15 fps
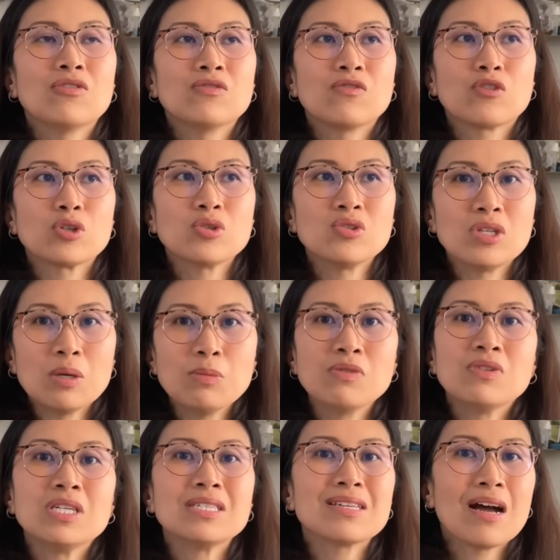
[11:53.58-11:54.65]
for some
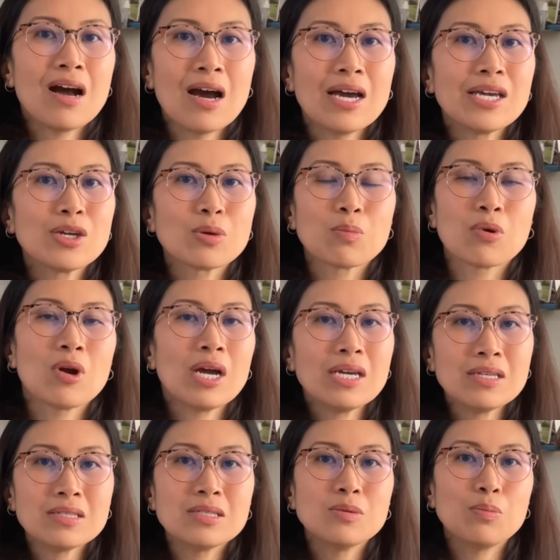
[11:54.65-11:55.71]
of these higher
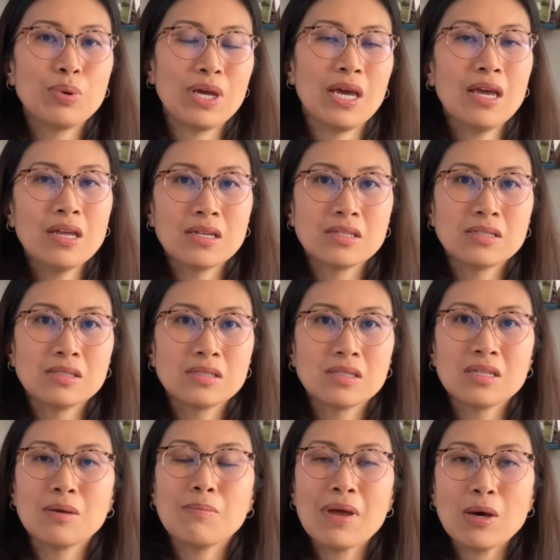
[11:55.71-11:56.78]
priced pens,
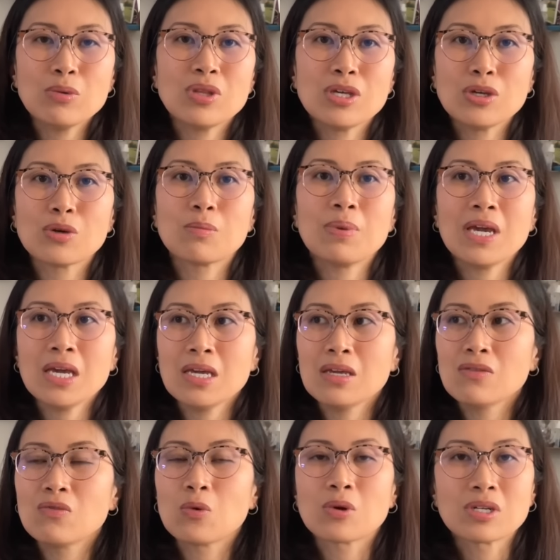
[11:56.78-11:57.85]
the amount that you're
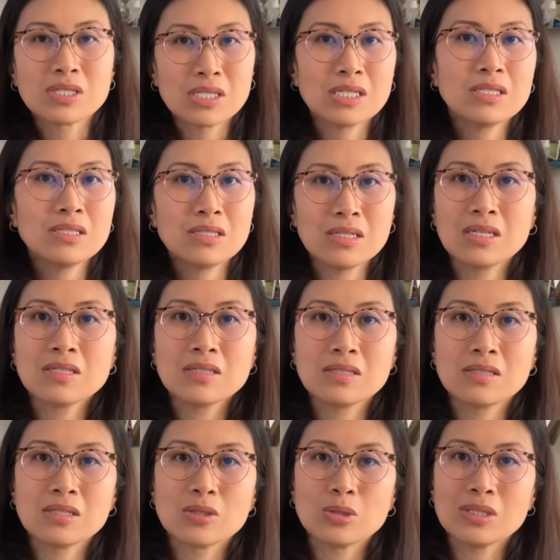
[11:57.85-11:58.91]
paying for doesn't
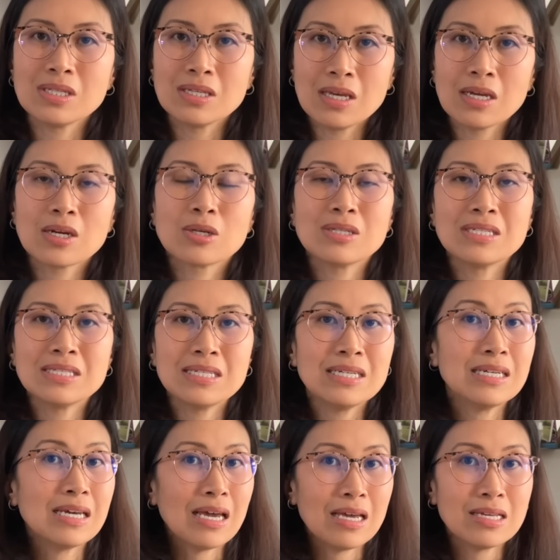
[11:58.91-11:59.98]
necessarily
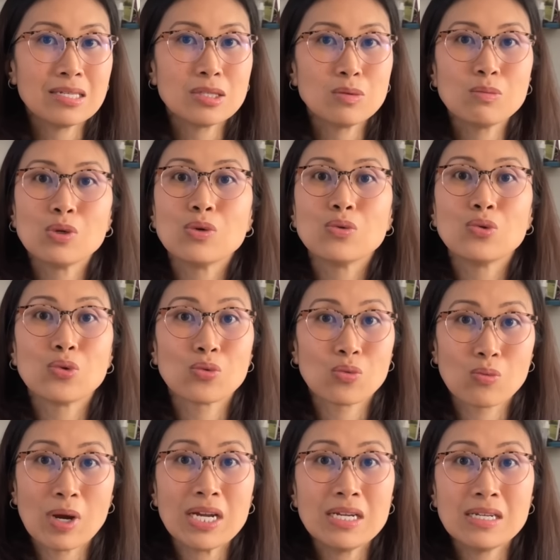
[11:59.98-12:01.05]
guarantee a smooth
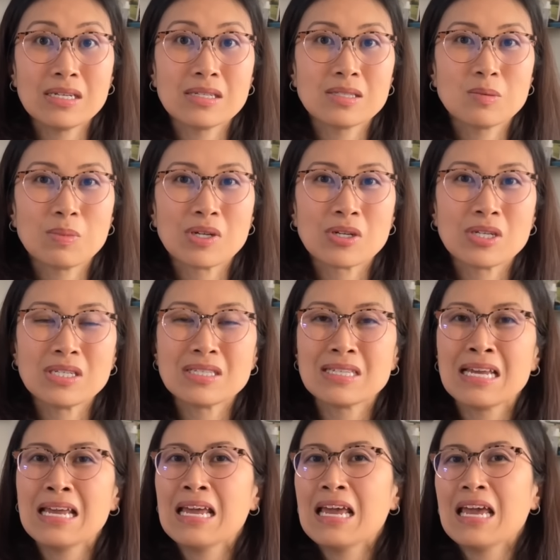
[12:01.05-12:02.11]
writing experience.
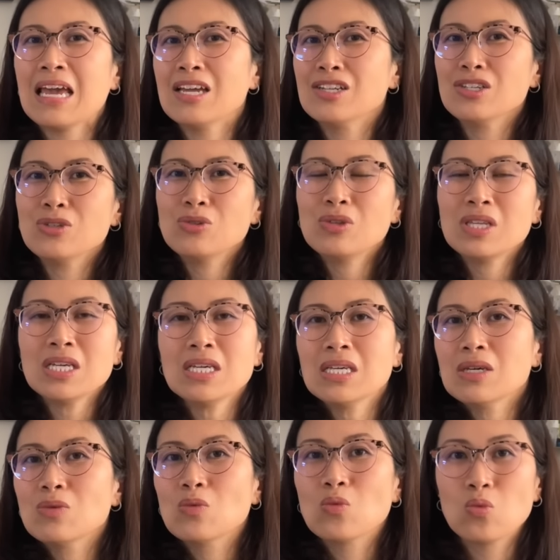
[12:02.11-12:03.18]
And you think
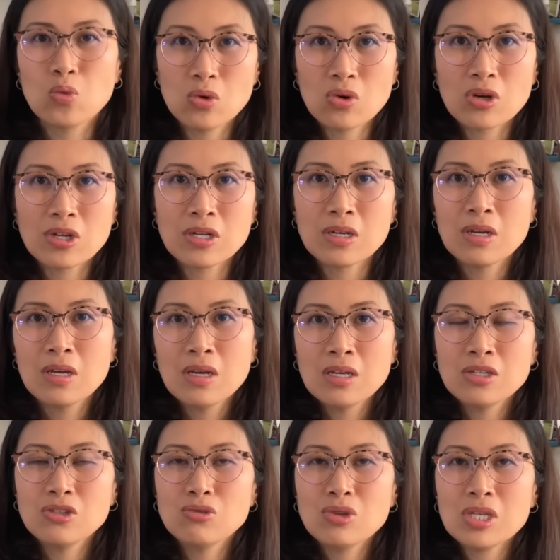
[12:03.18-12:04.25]
it would.
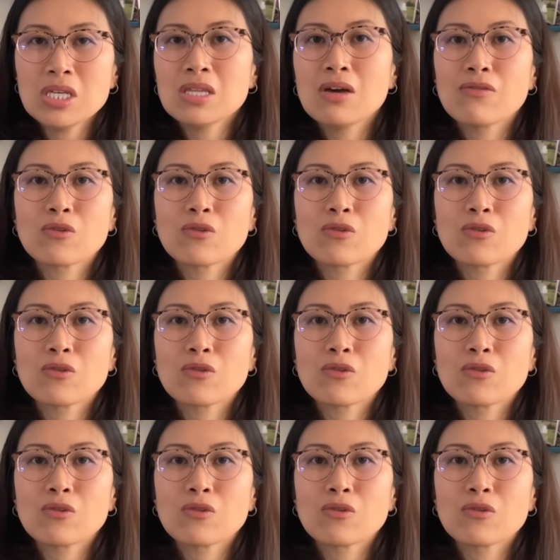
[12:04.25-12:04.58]
You'd think that